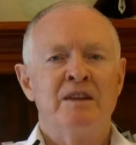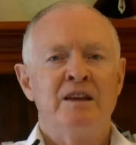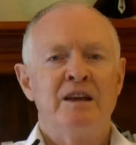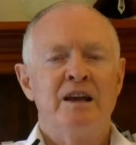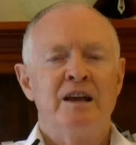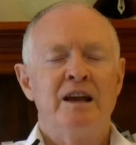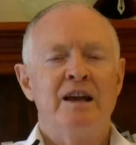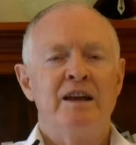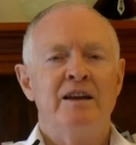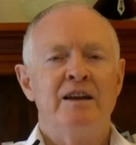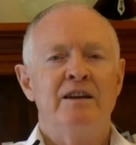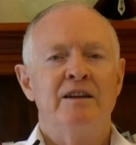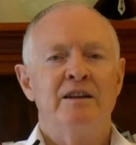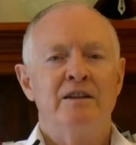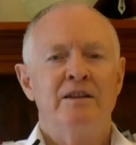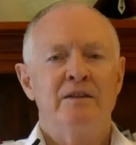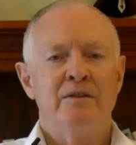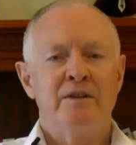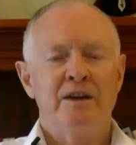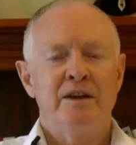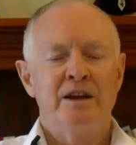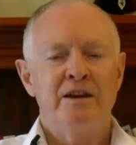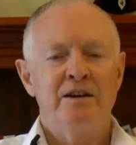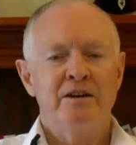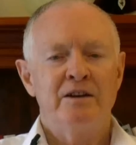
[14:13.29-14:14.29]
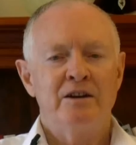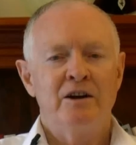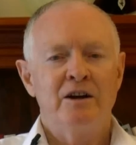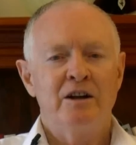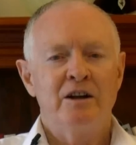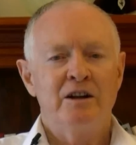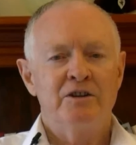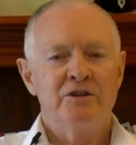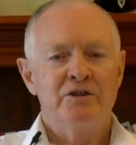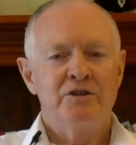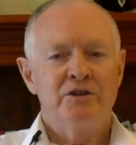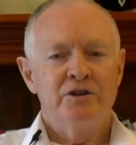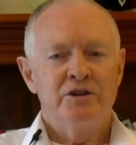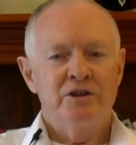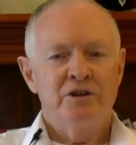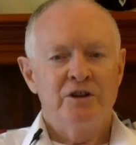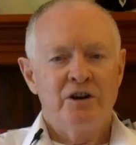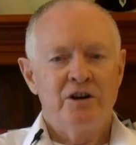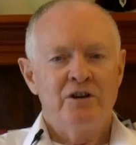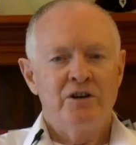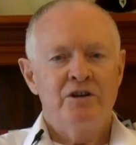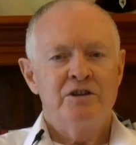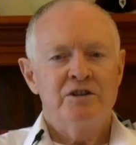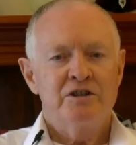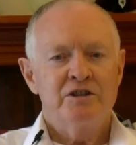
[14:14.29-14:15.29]
and then I'll do your
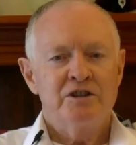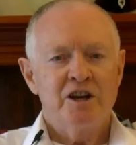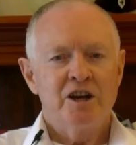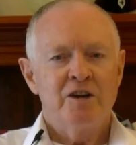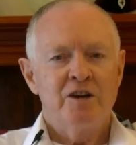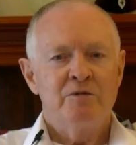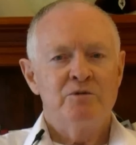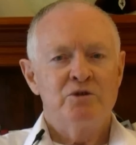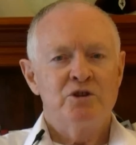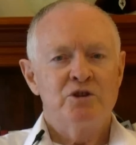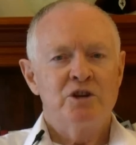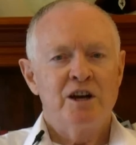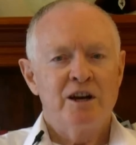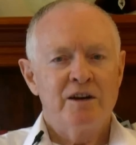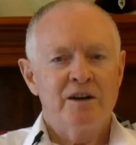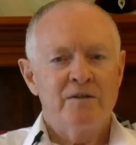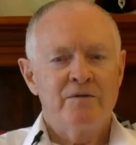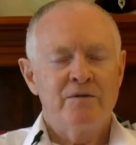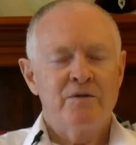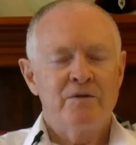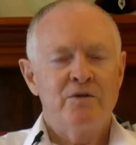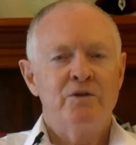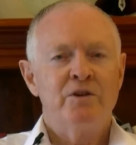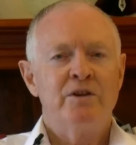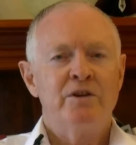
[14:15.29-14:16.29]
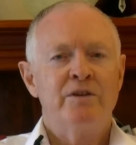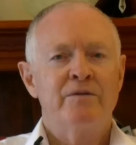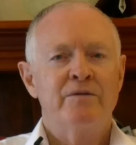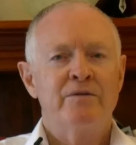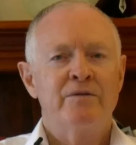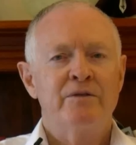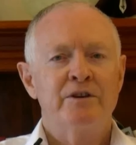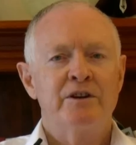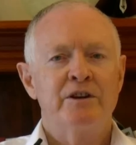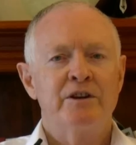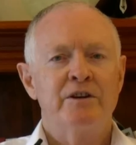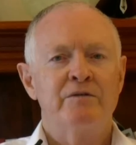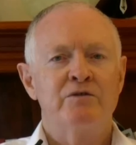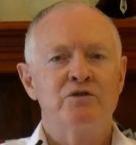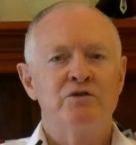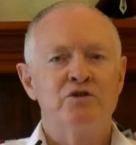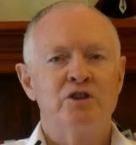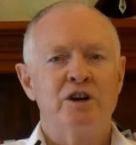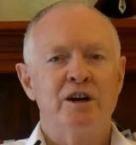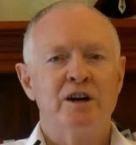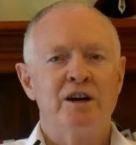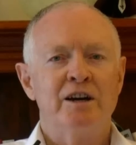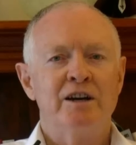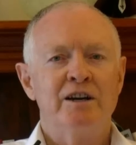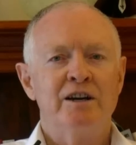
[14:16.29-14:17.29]
horoscope chart for you free of
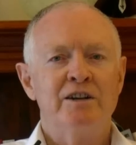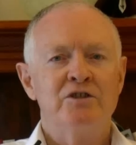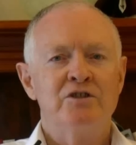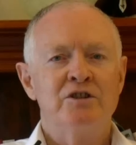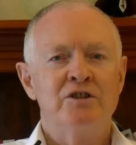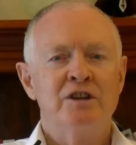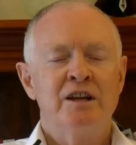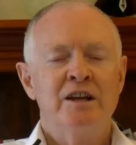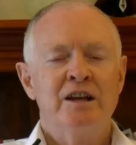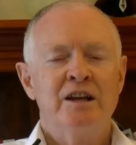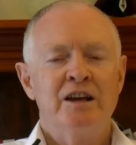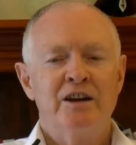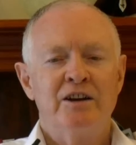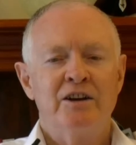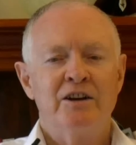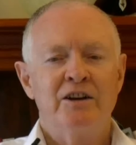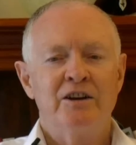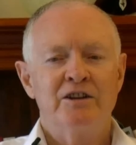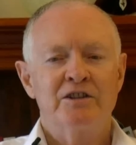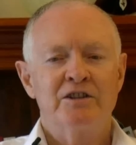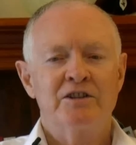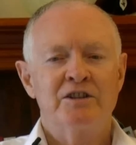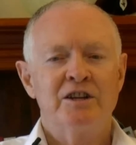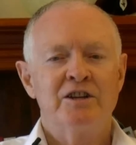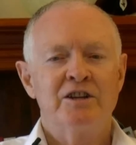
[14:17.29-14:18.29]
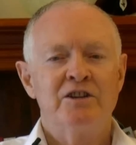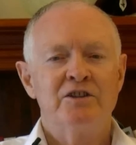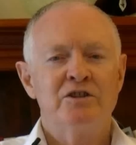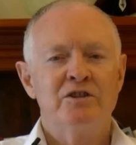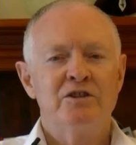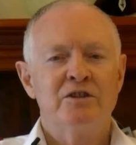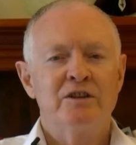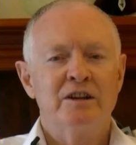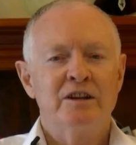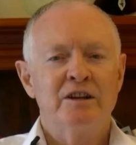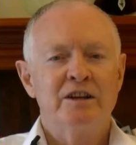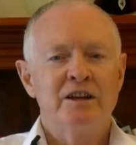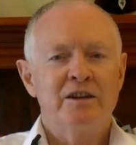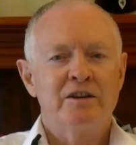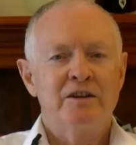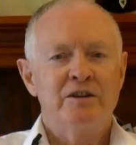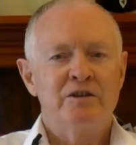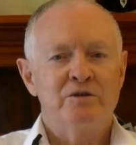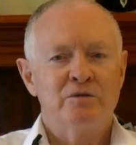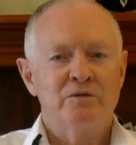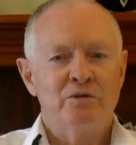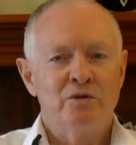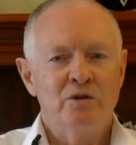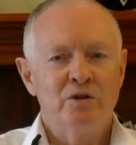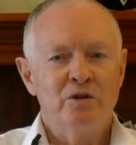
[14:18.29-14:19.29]
charge, and I'll send you the link
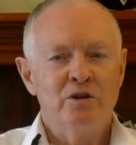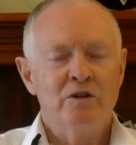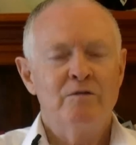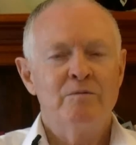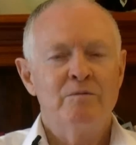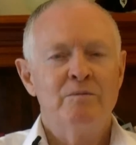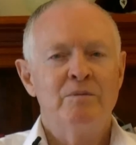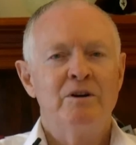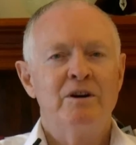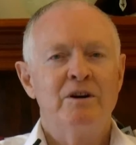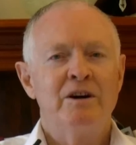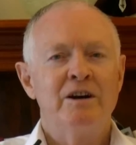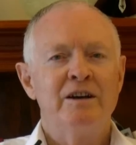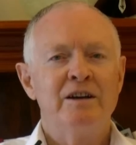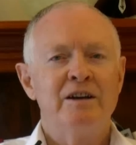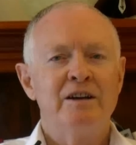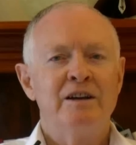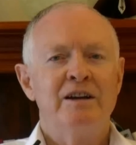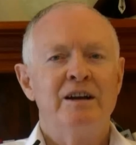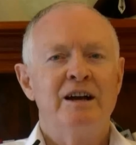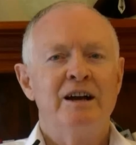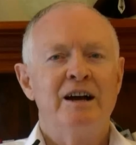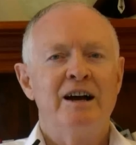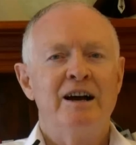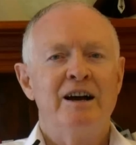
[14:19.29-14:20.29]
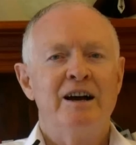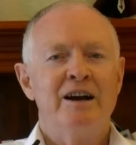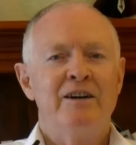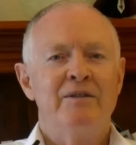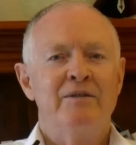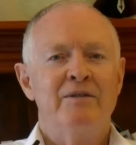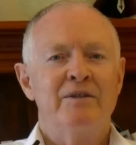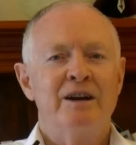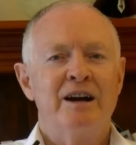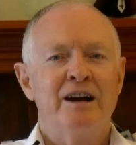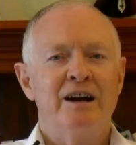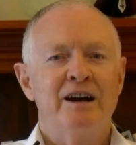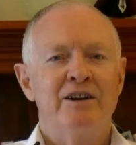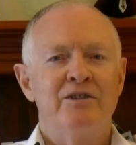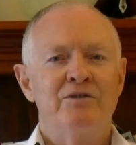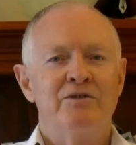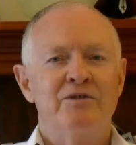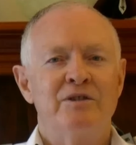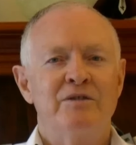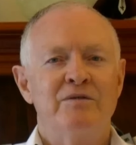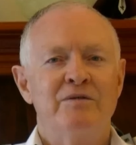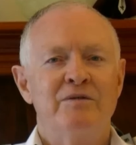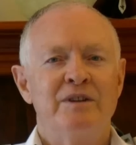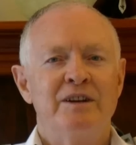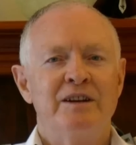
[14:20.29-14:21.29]
to all of my over
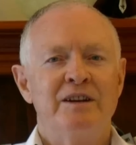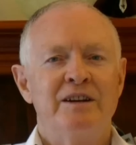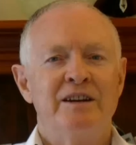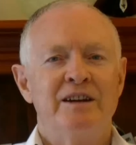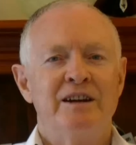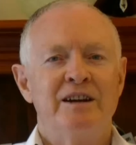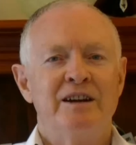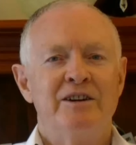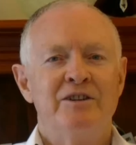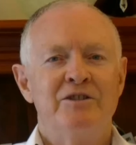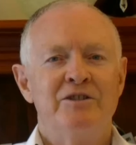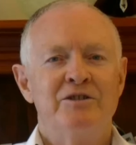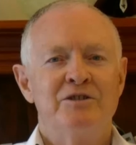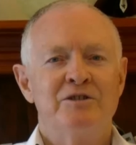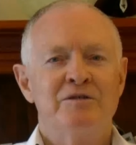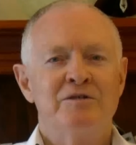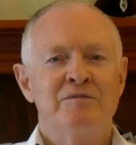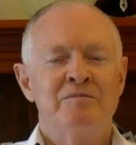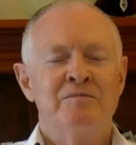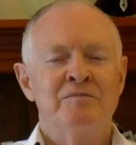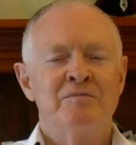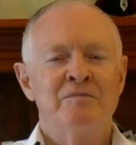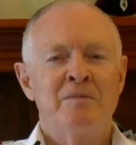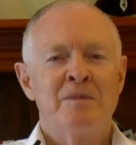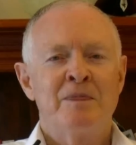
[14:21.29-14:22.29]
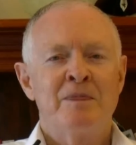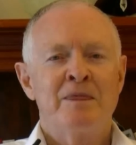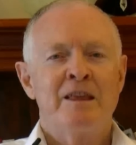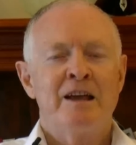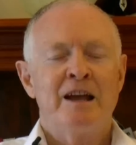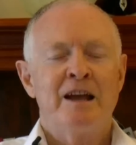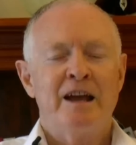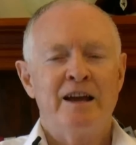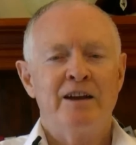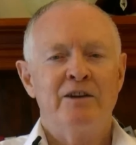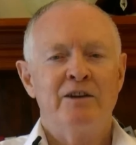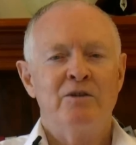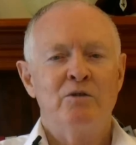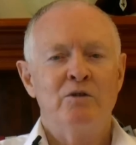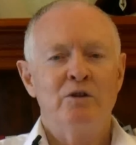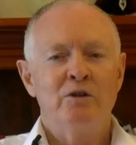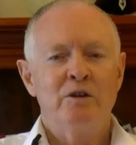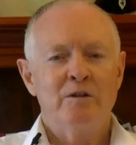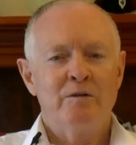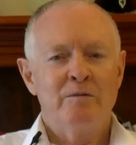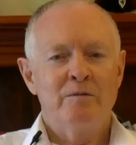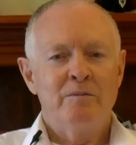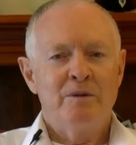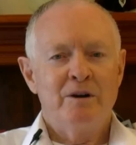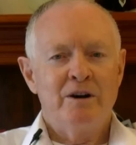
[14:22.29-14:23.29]
100 videos and all
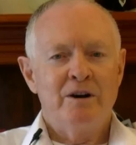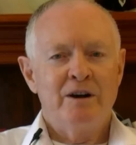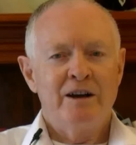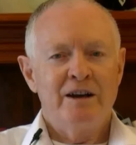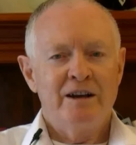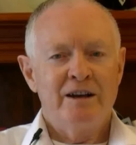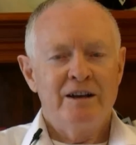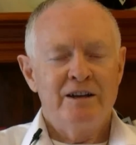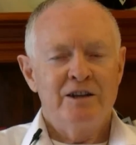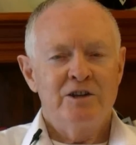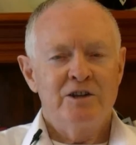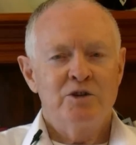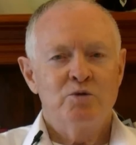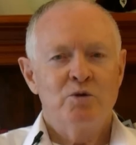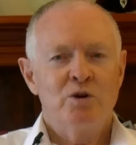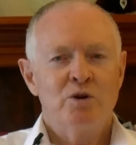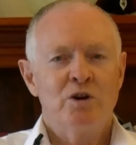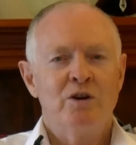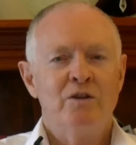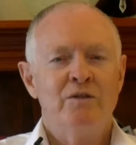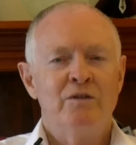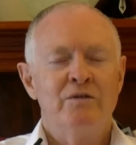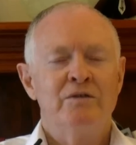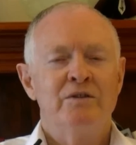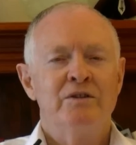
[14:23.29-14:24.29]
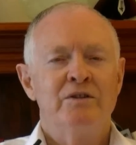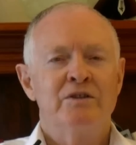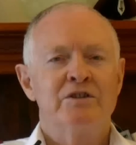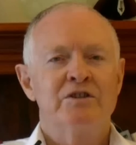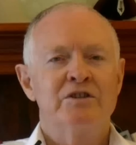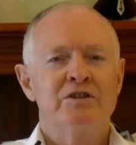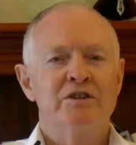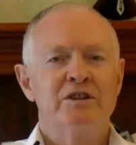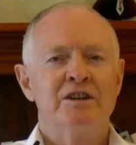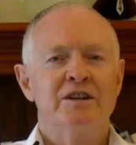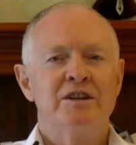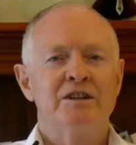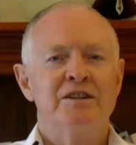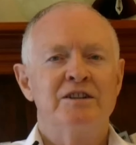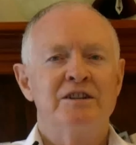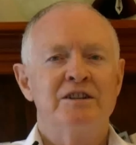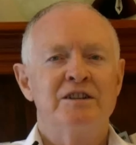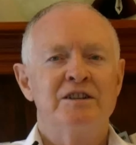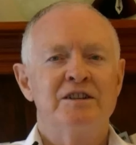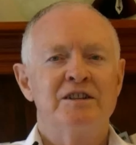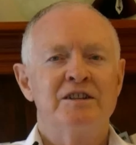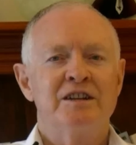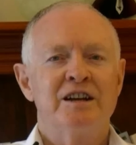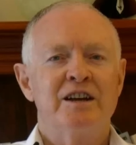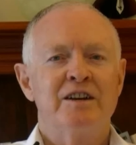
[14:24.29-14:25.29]
of my 12
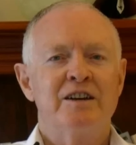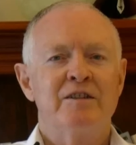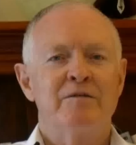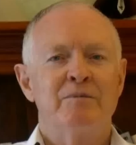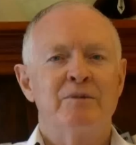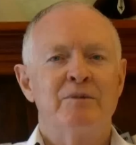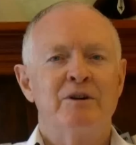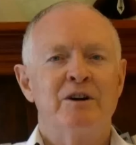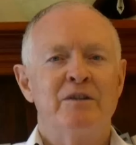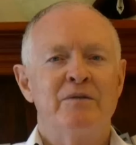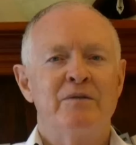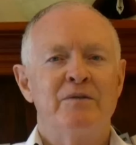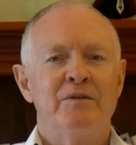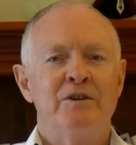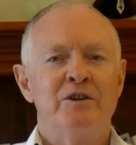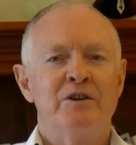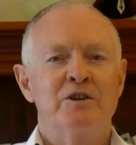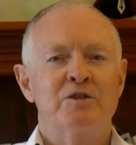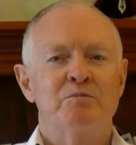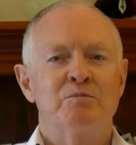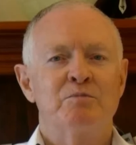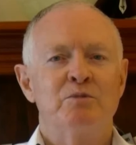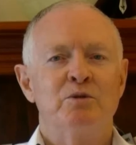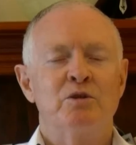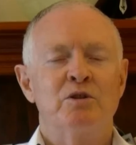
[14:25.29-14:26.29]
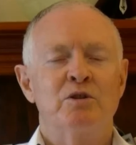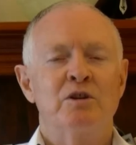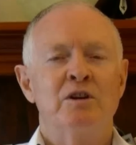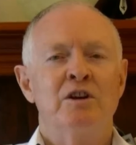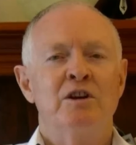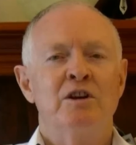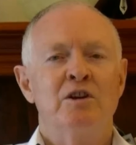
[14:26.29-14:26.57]
CDs out of my first book,